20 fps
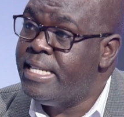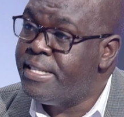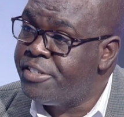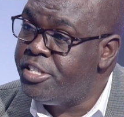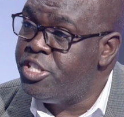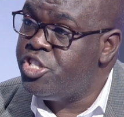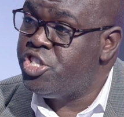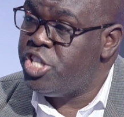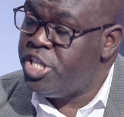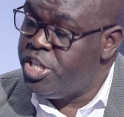
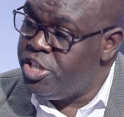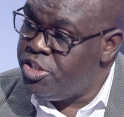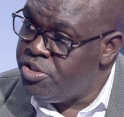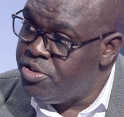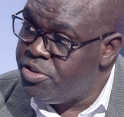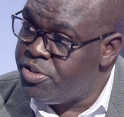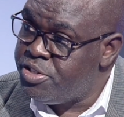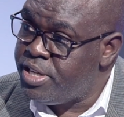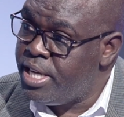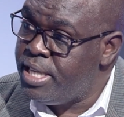rich in
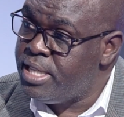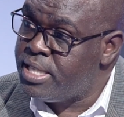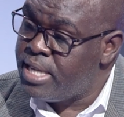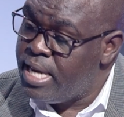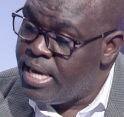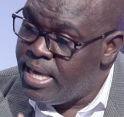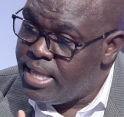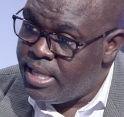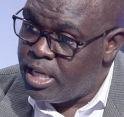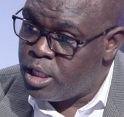nutrients.
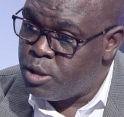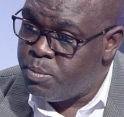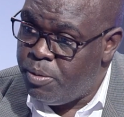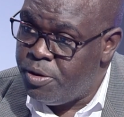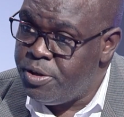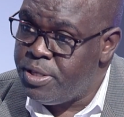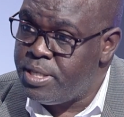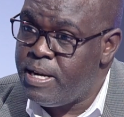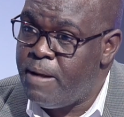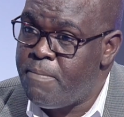That's
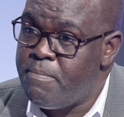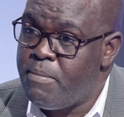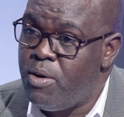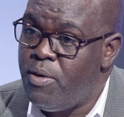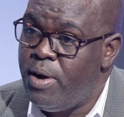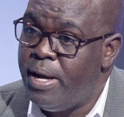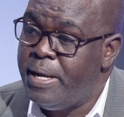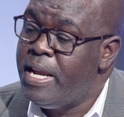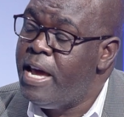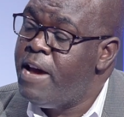point number
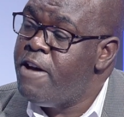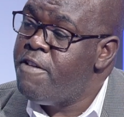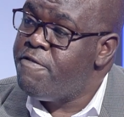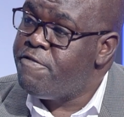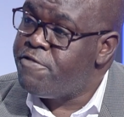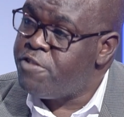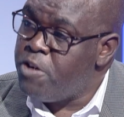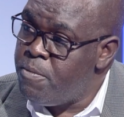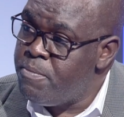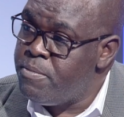one.
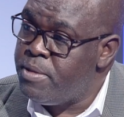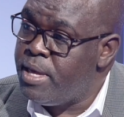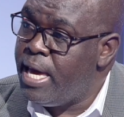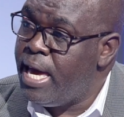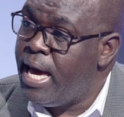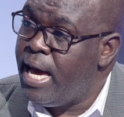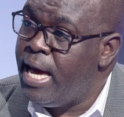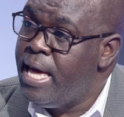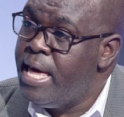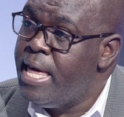From
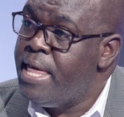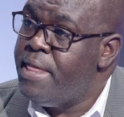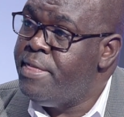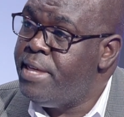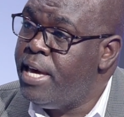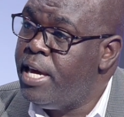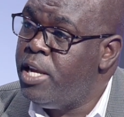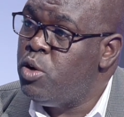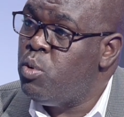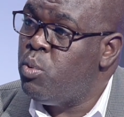there,
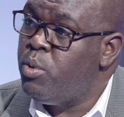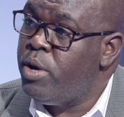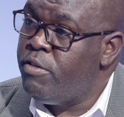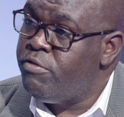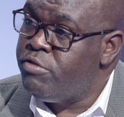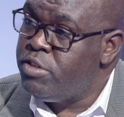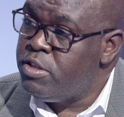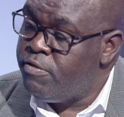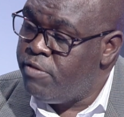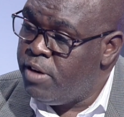then we
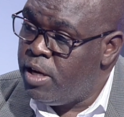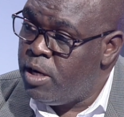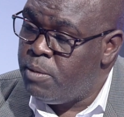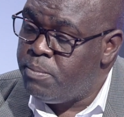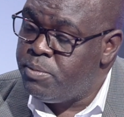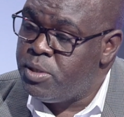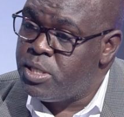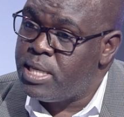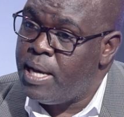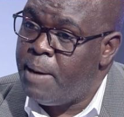have
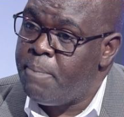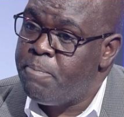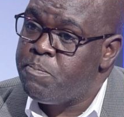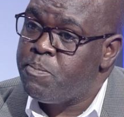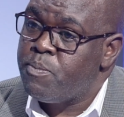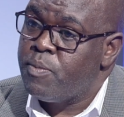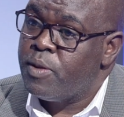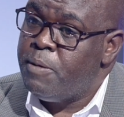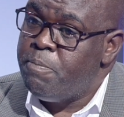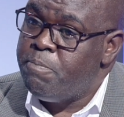developed some
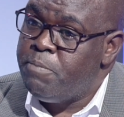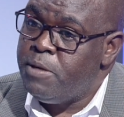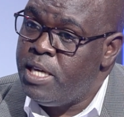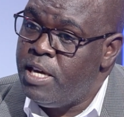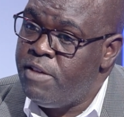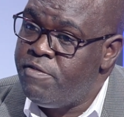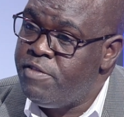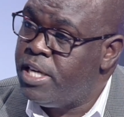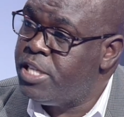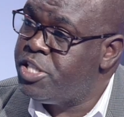
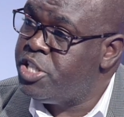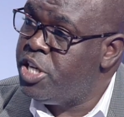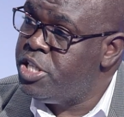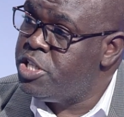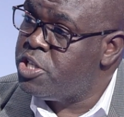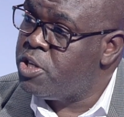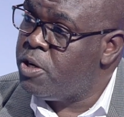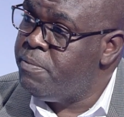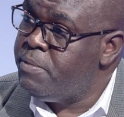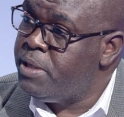behavior
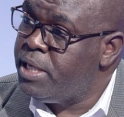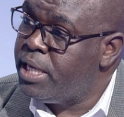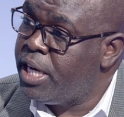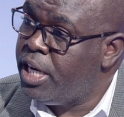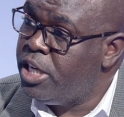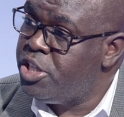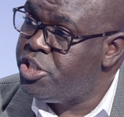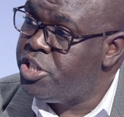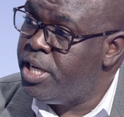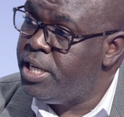change
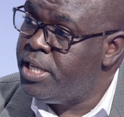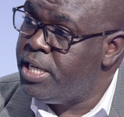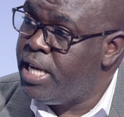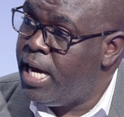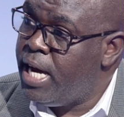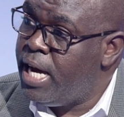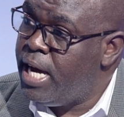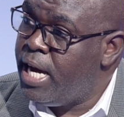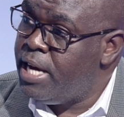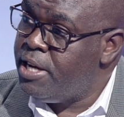communication
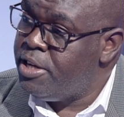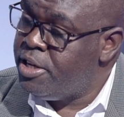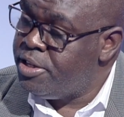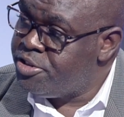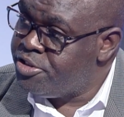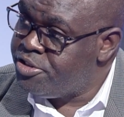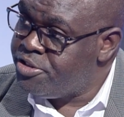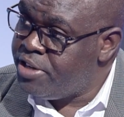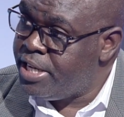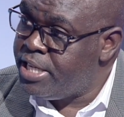
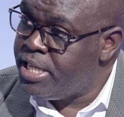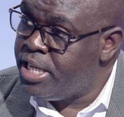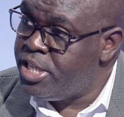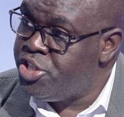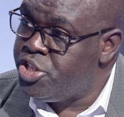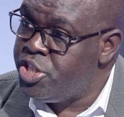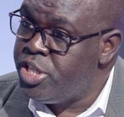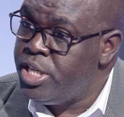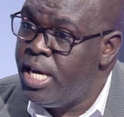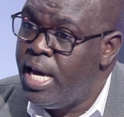
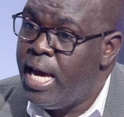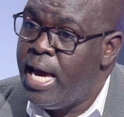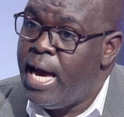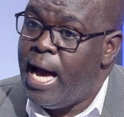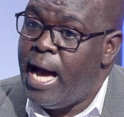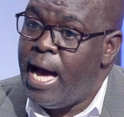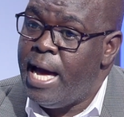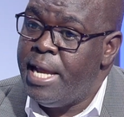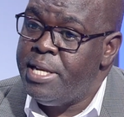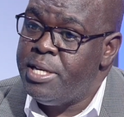strategy,
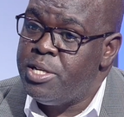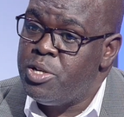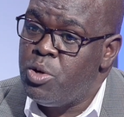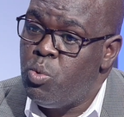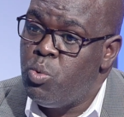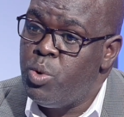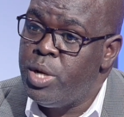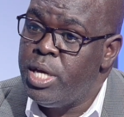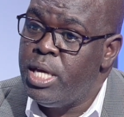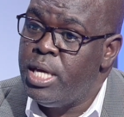and
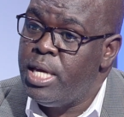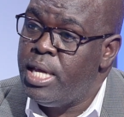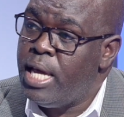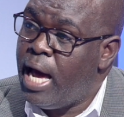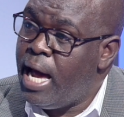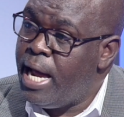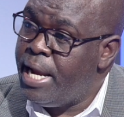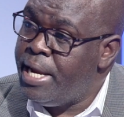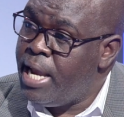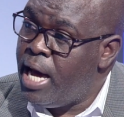we
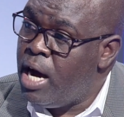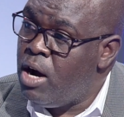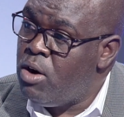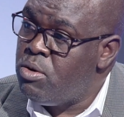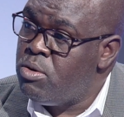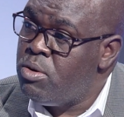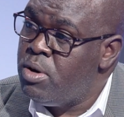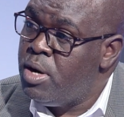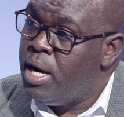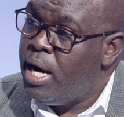are
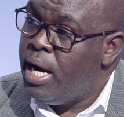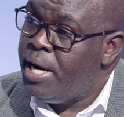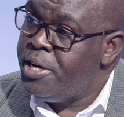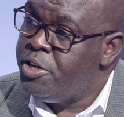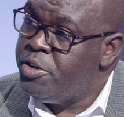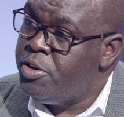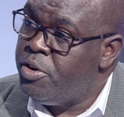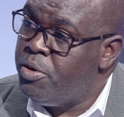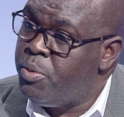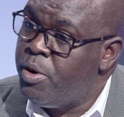now
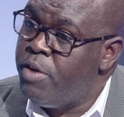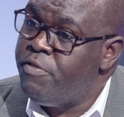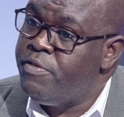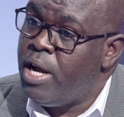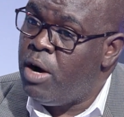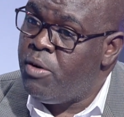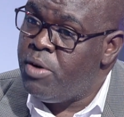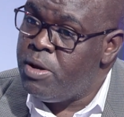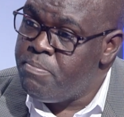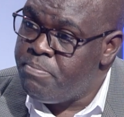we've
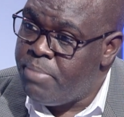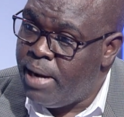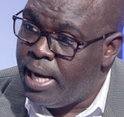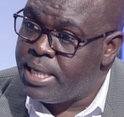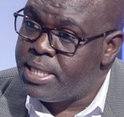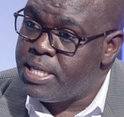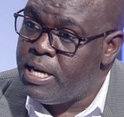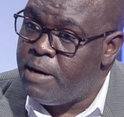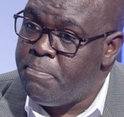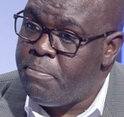now
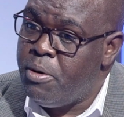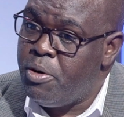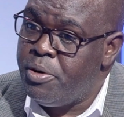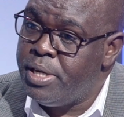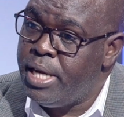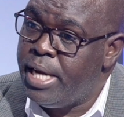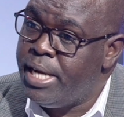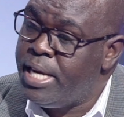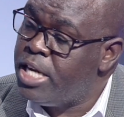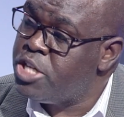embarked
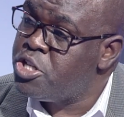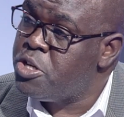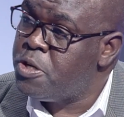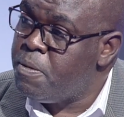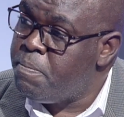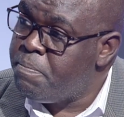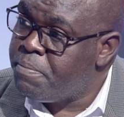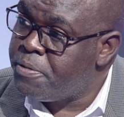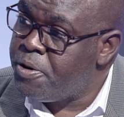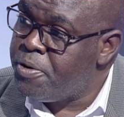upon a
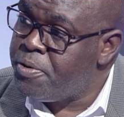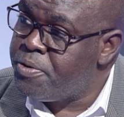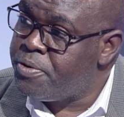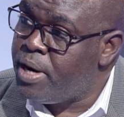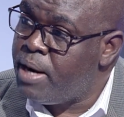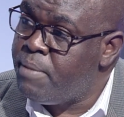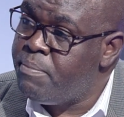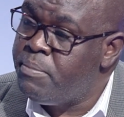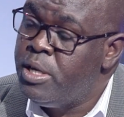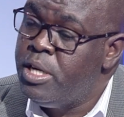national
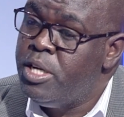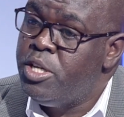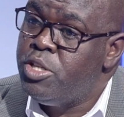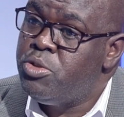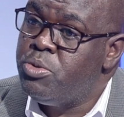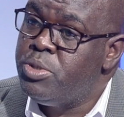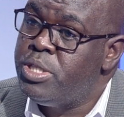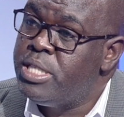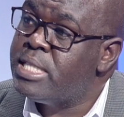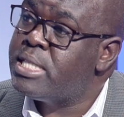program
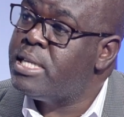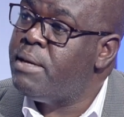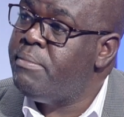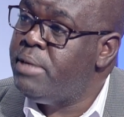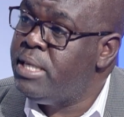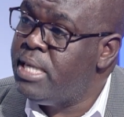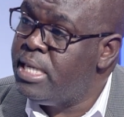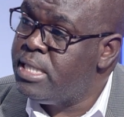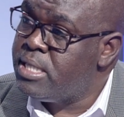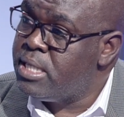to
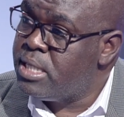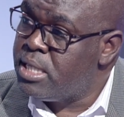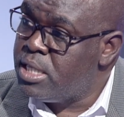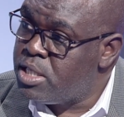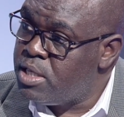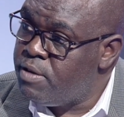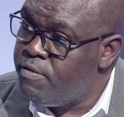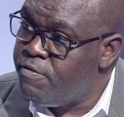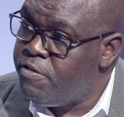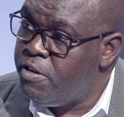disseminate
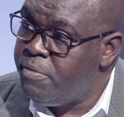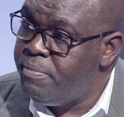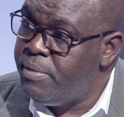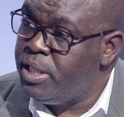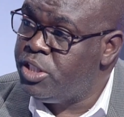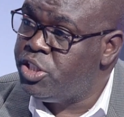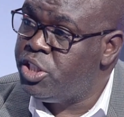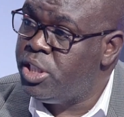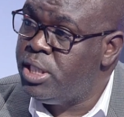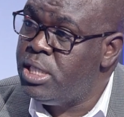this
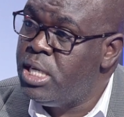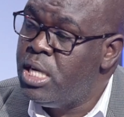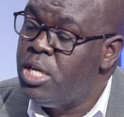information